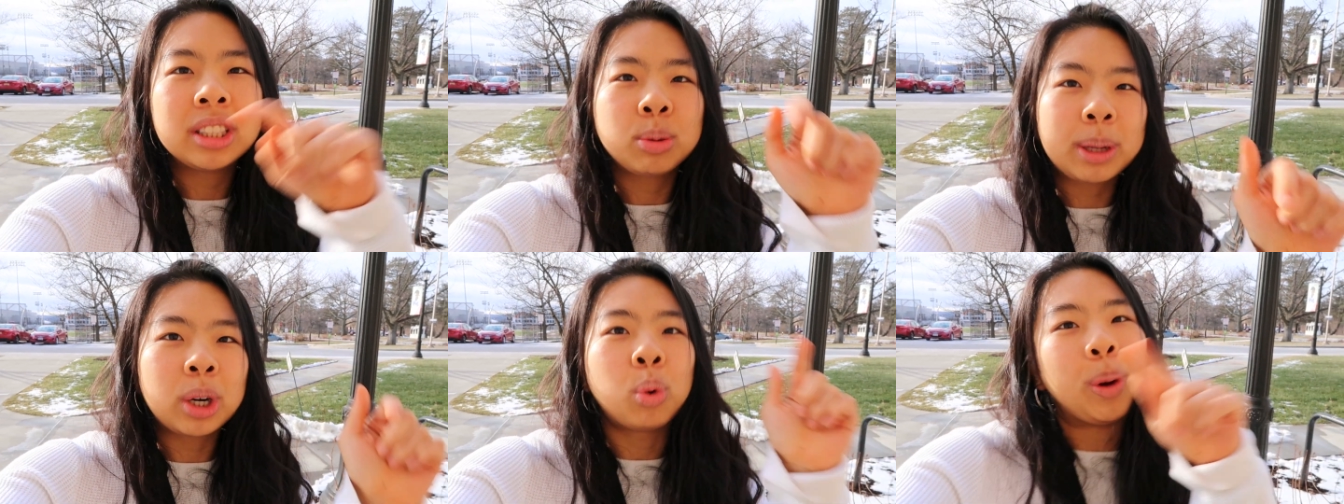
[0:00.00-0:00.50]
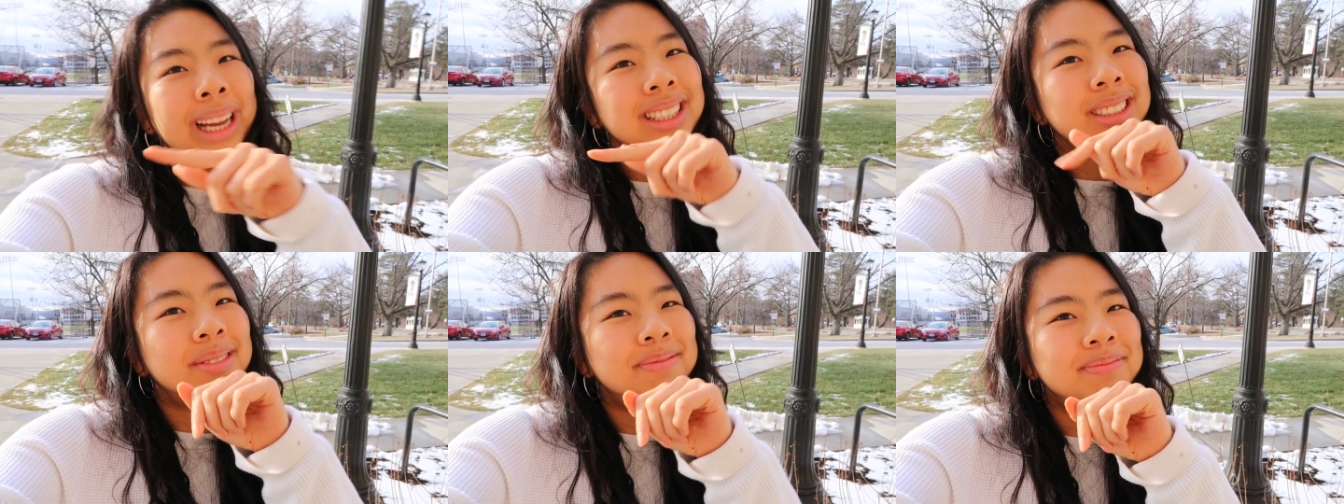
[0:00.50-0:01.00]
sweater
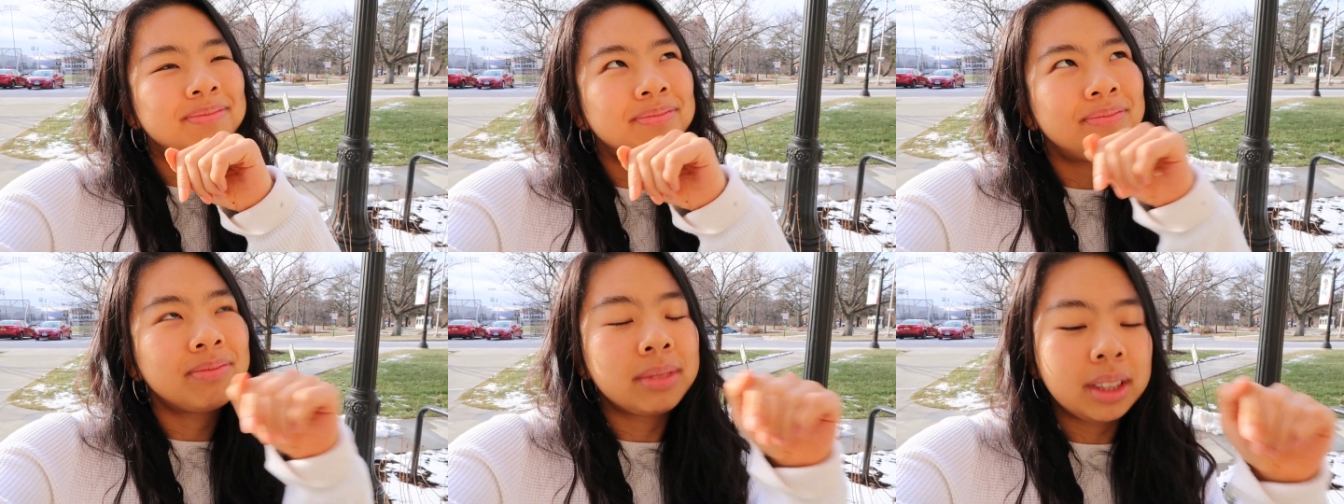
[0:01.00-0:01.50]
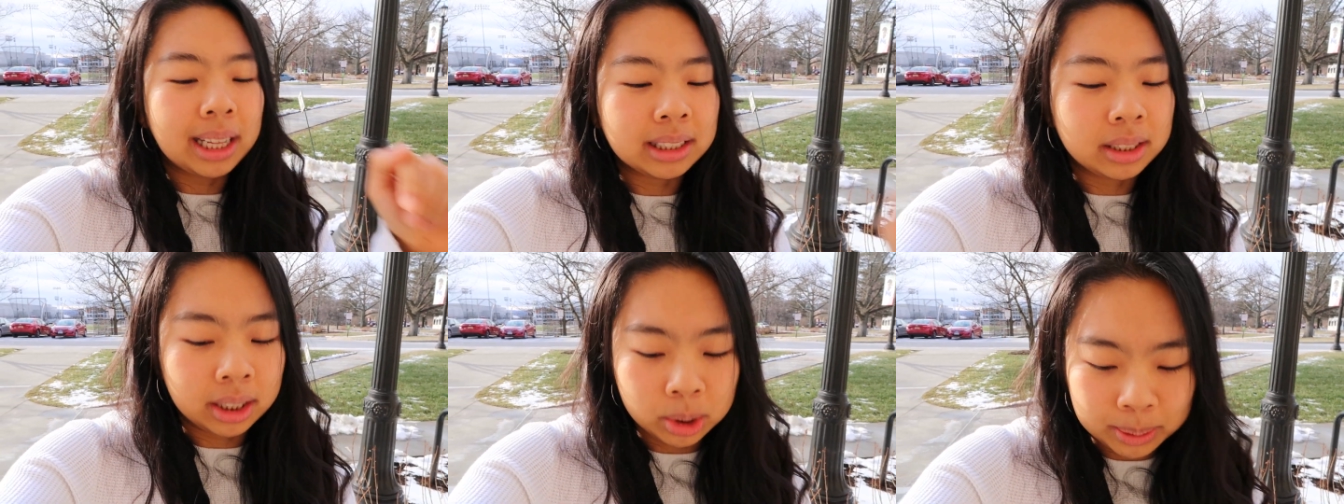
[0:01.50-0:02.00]
wet.
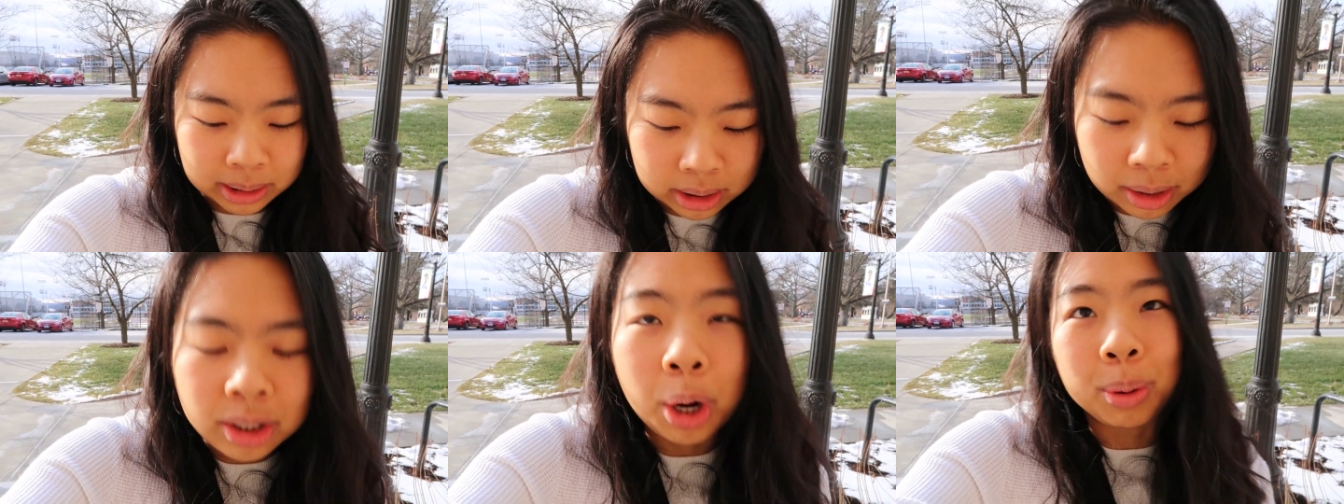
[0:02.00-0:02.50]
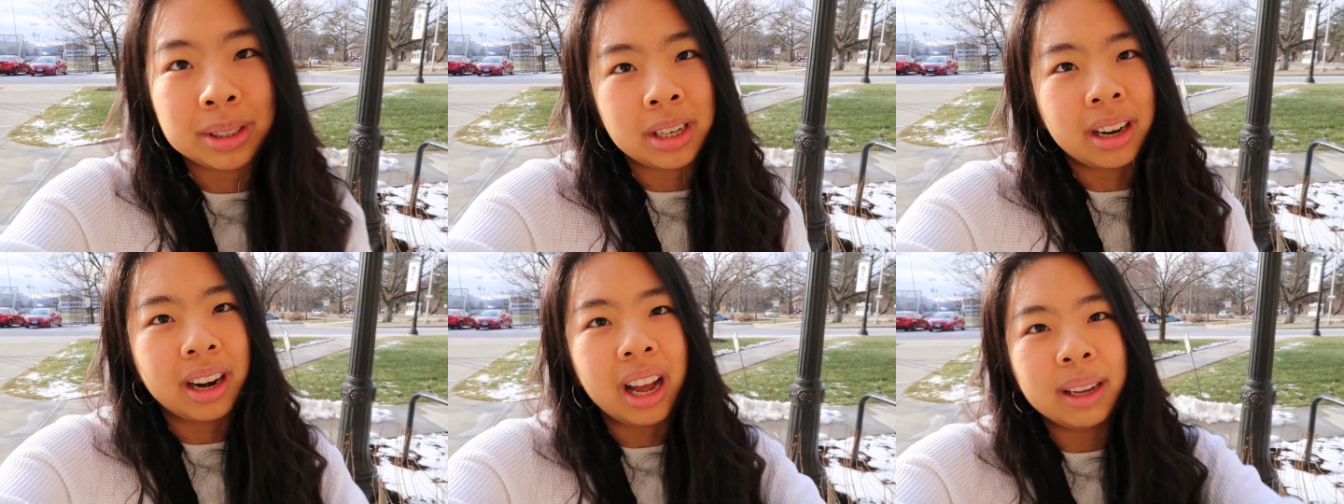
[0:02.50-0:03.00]
That's a tongue twister. No, it's
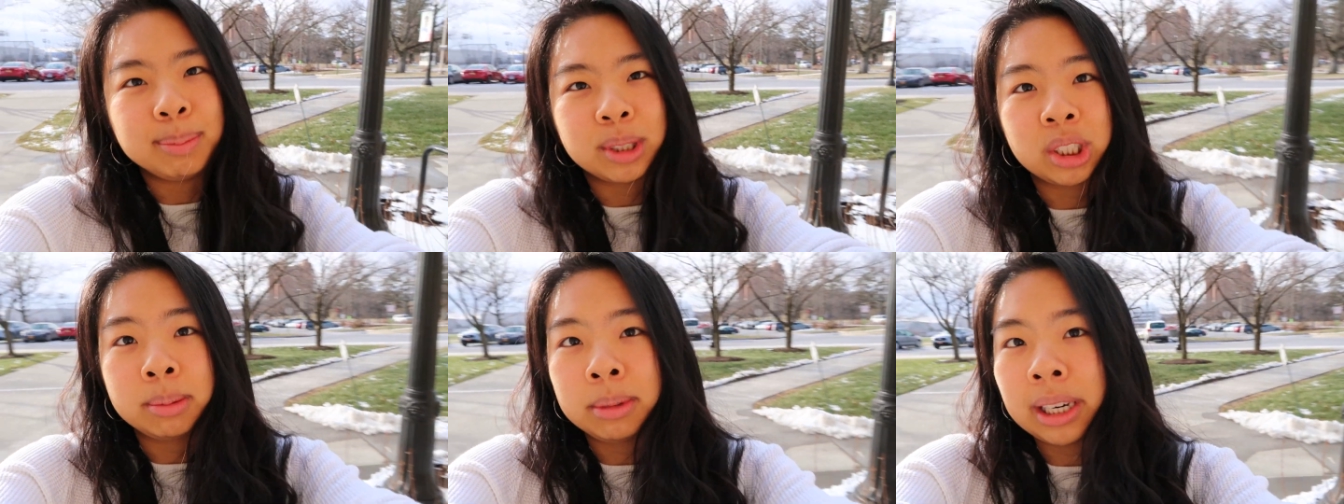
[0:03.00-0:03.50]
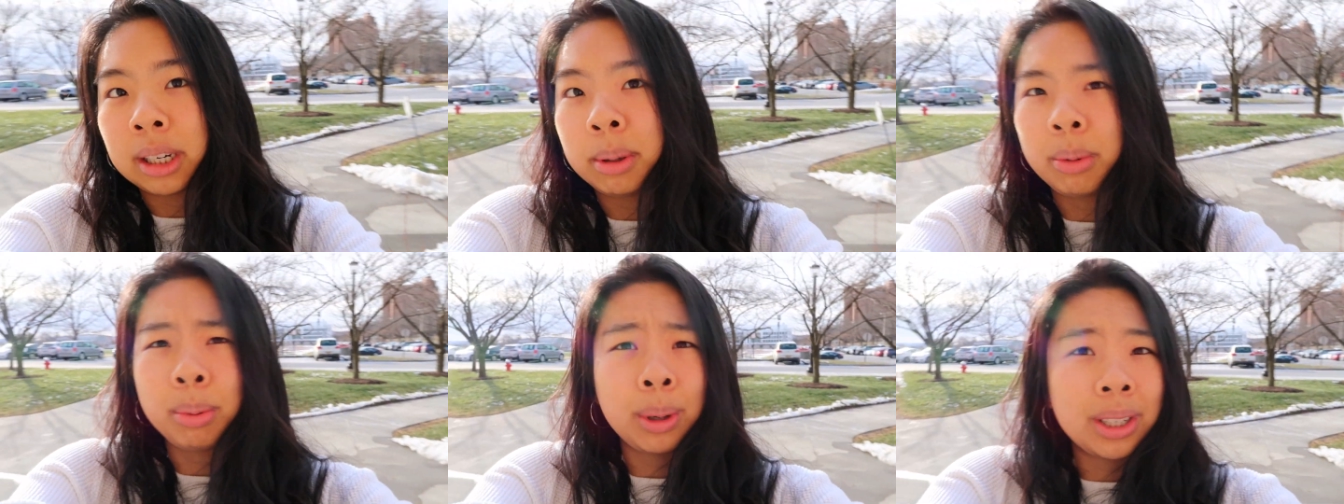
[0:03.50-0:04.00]
not. I'm just
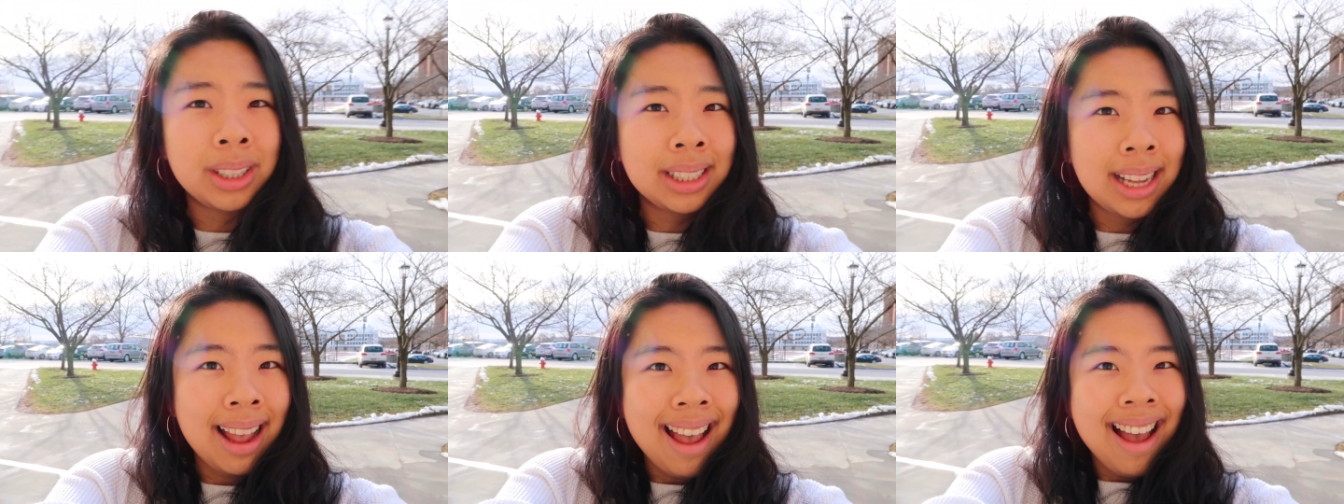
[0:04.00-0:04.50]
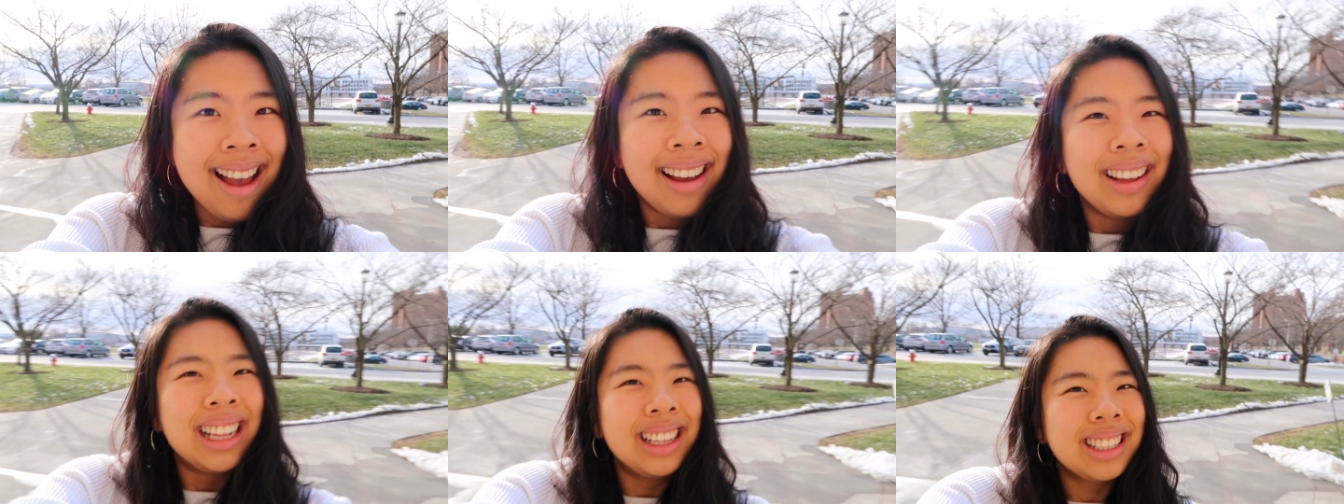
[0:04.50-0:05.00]
terrible with words.
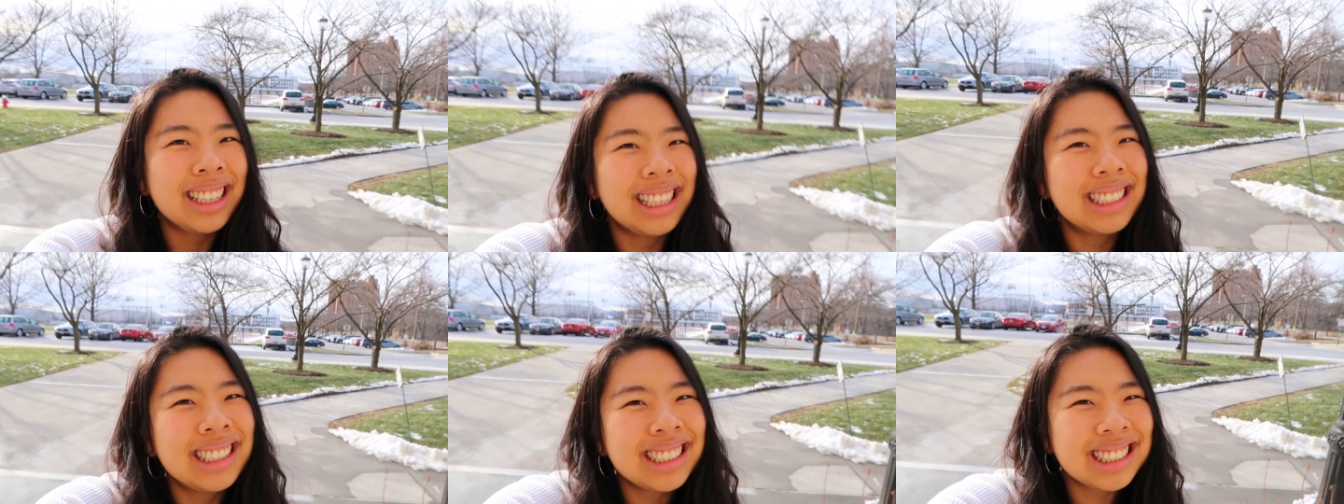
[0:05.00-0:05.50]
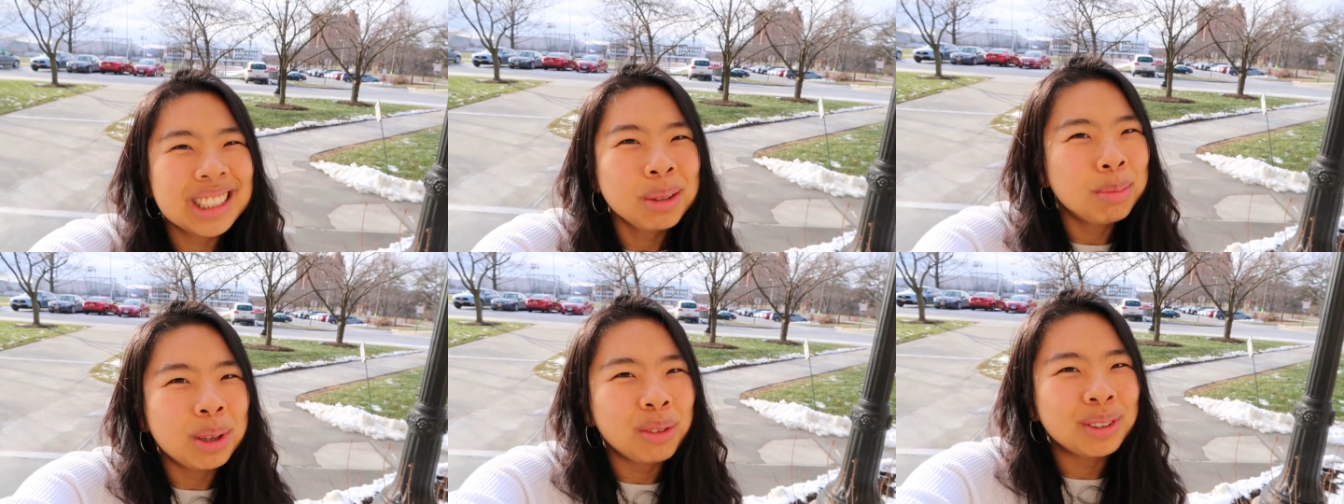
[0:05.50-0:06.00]
Isn't it such
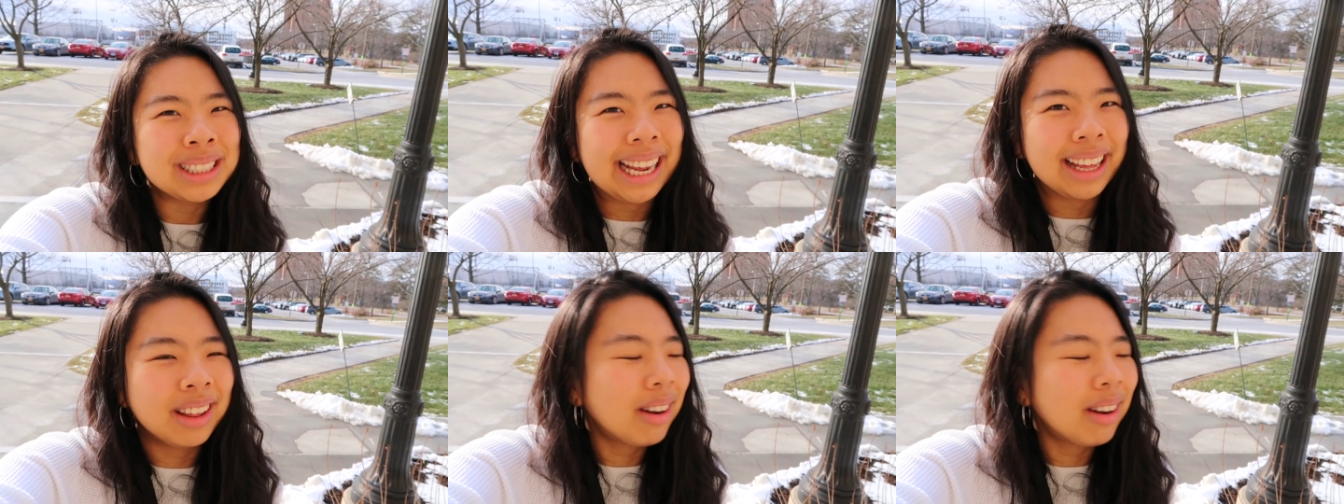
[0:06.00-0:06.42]
a beautiful day